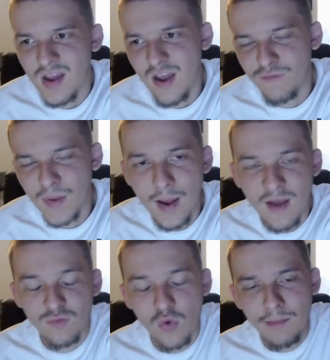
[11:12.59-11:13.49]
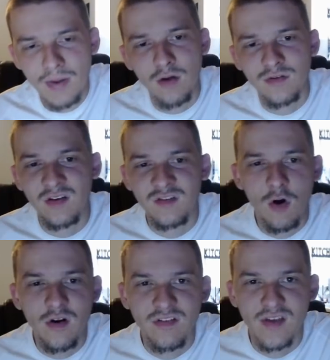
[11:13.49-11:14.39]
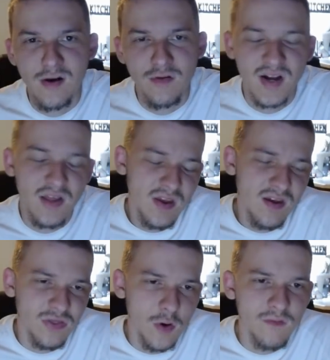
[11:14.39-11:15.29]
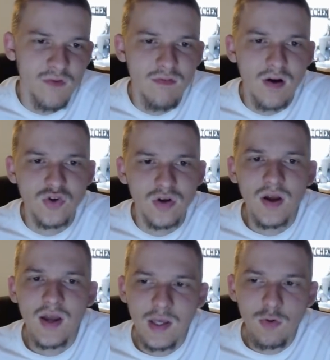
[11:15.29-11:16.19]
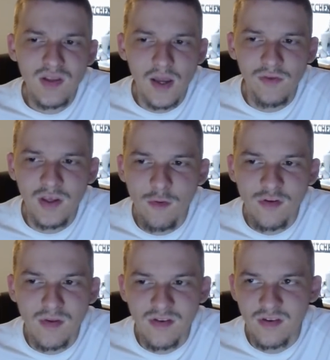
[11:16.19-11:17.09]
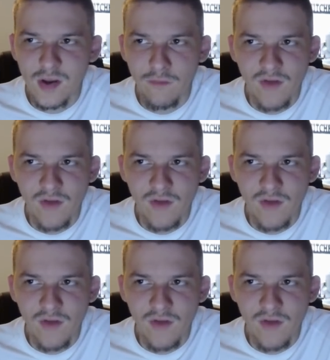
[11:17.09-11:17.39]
If if Dwight Powell does start at center, then I think at 3,500 you can definitely use him as a center